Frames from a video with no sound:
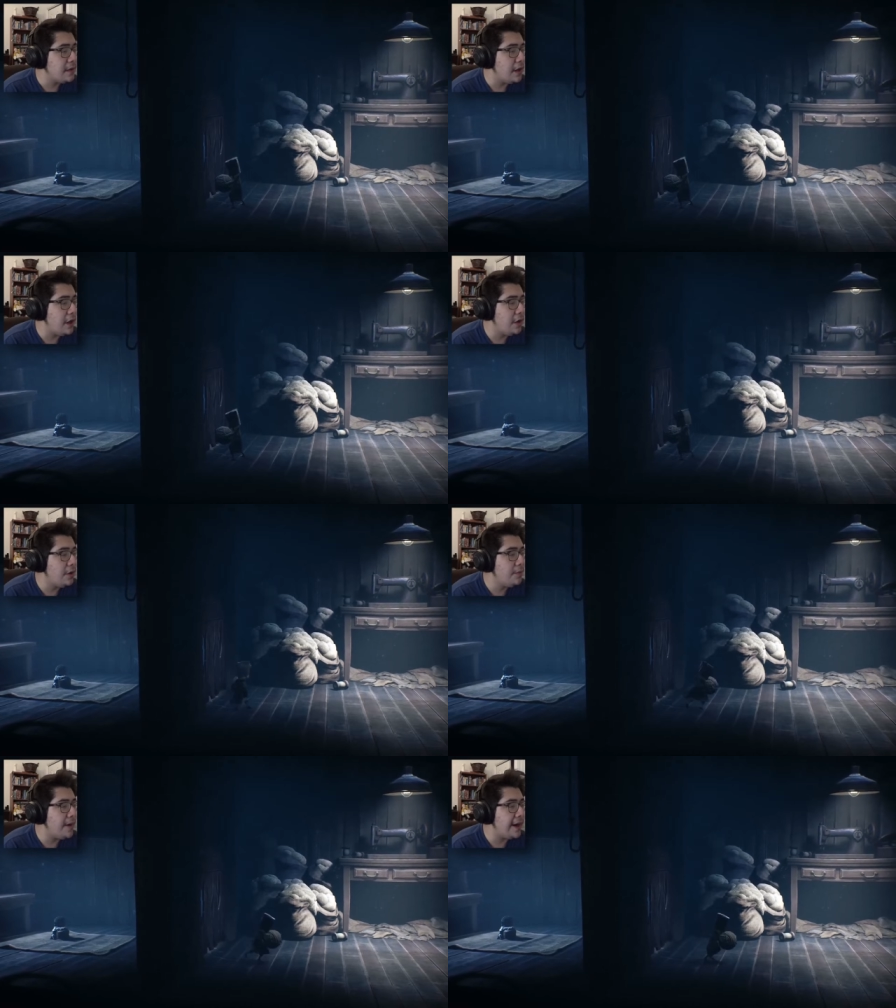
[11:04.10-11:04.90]

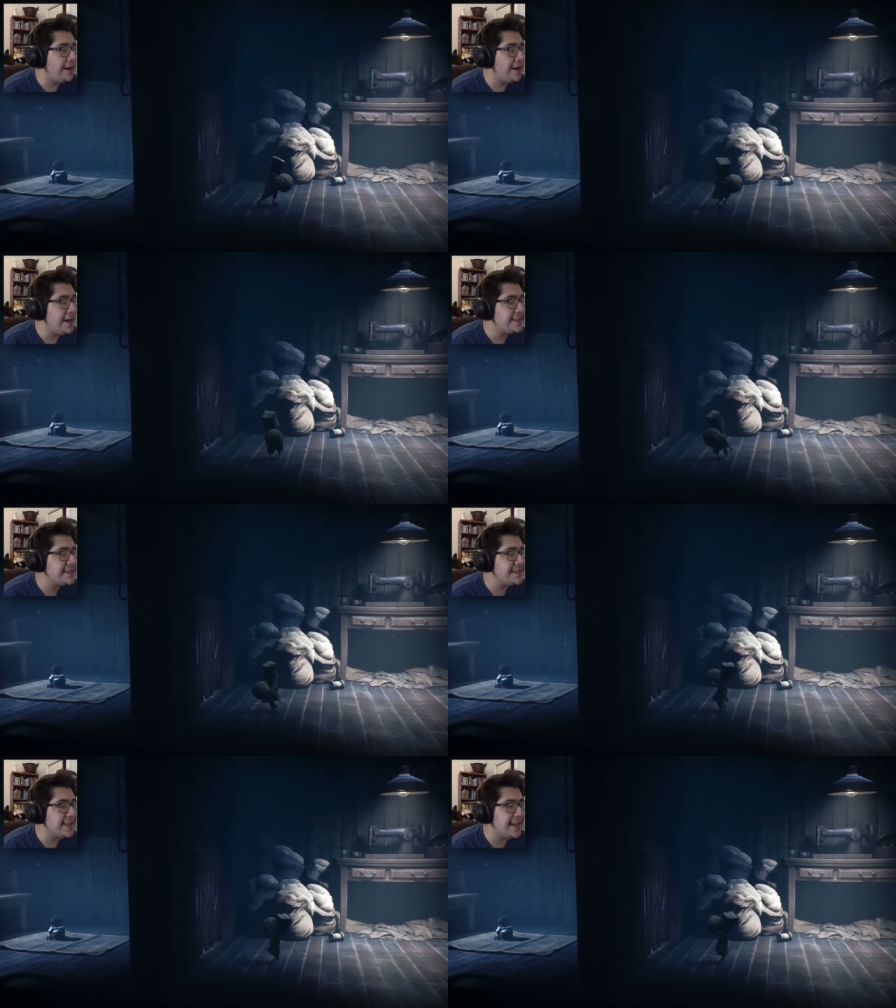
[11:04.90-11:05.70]
Oh my gosh,
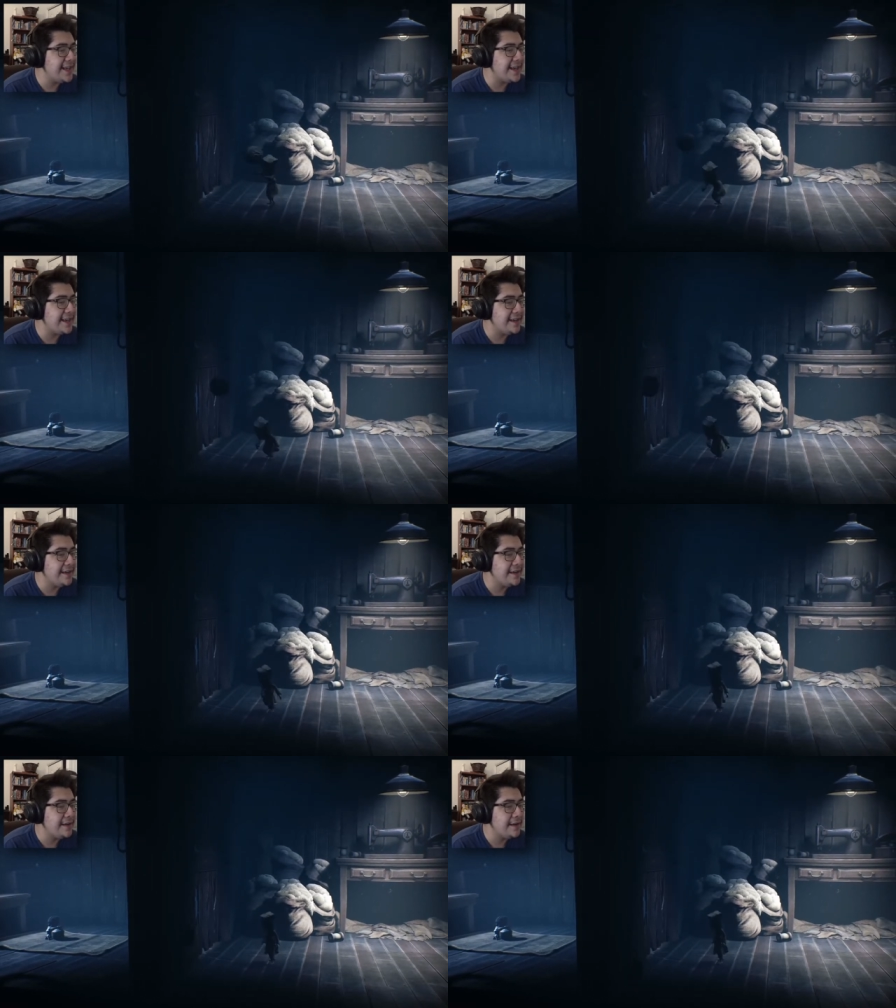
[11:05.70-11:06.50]
that's a kid!
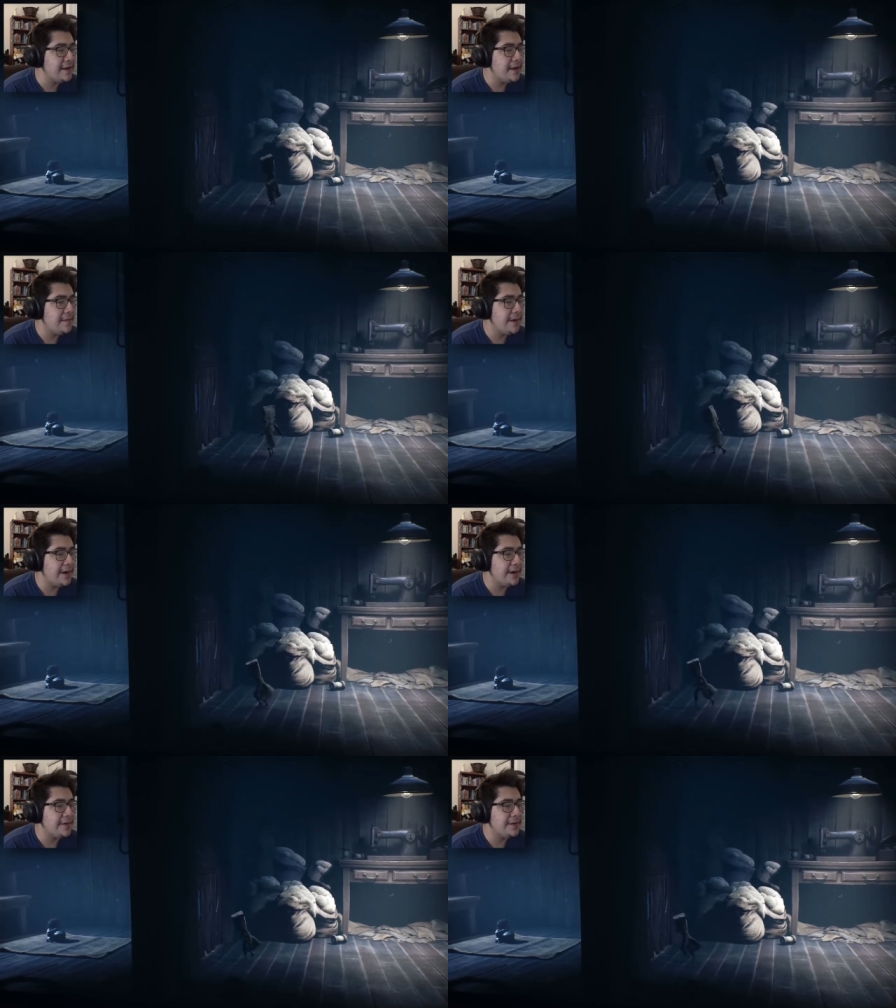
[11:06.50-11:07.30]

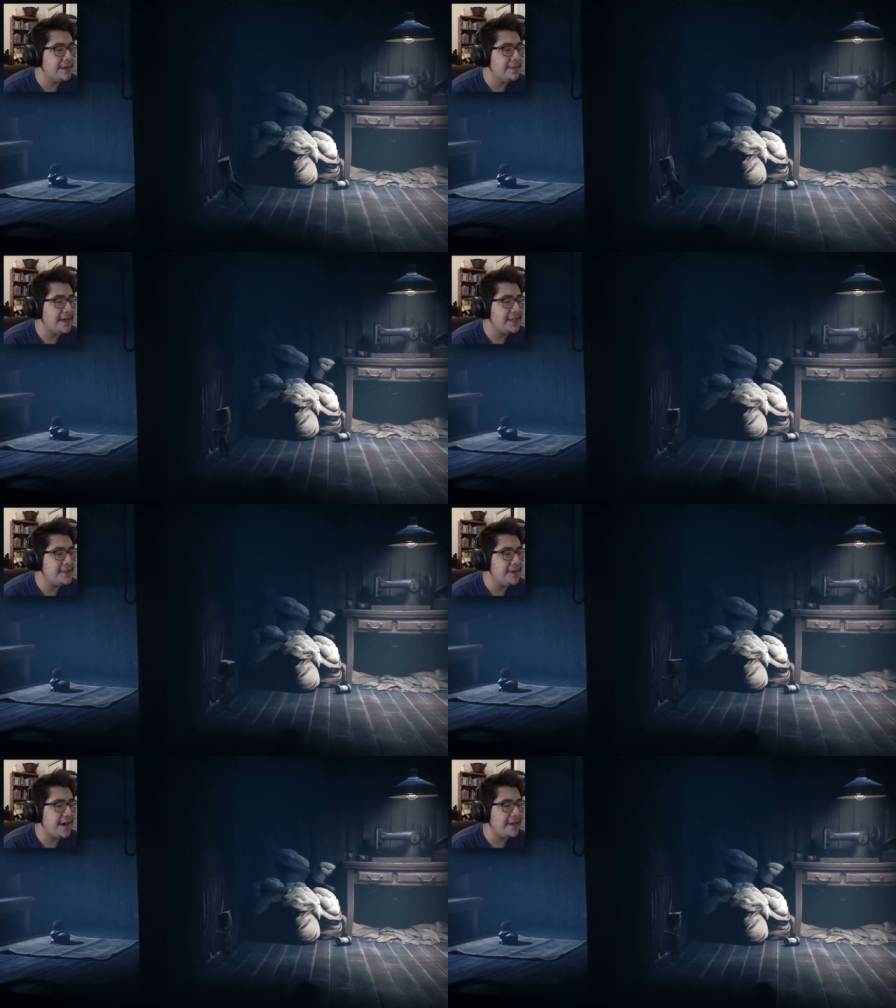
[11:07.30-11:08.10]
Bucko, let me get
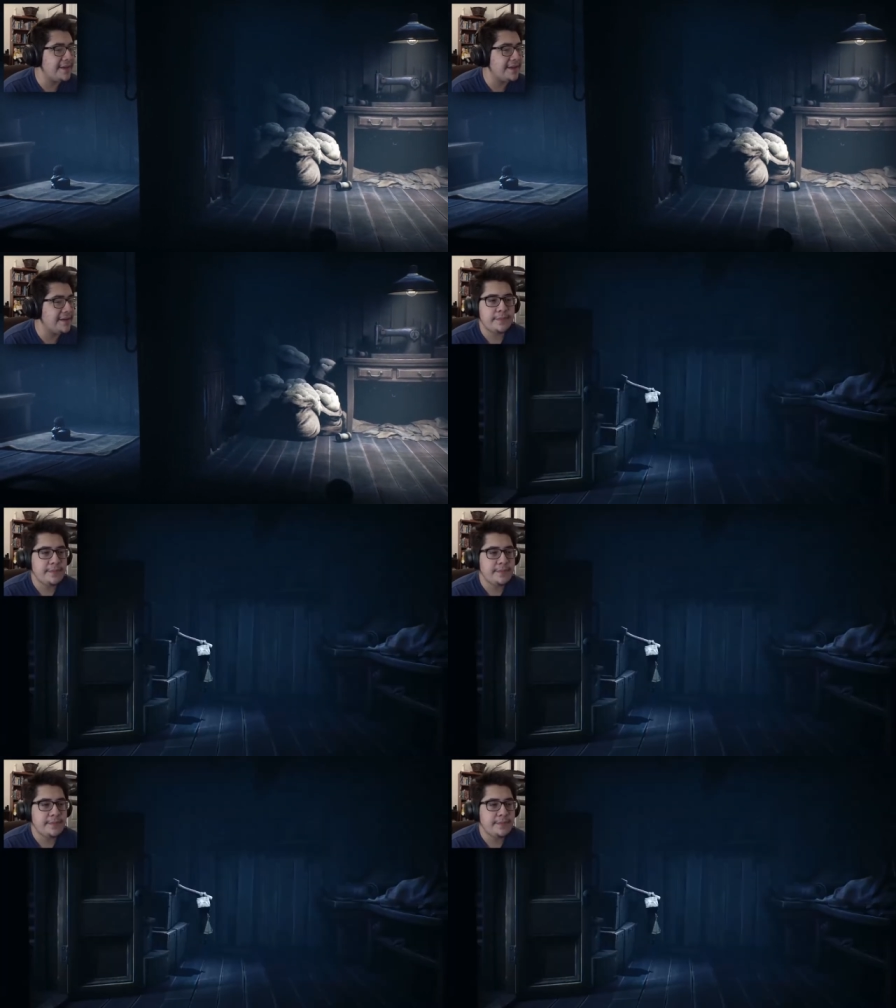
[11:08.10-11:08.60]
you out of there.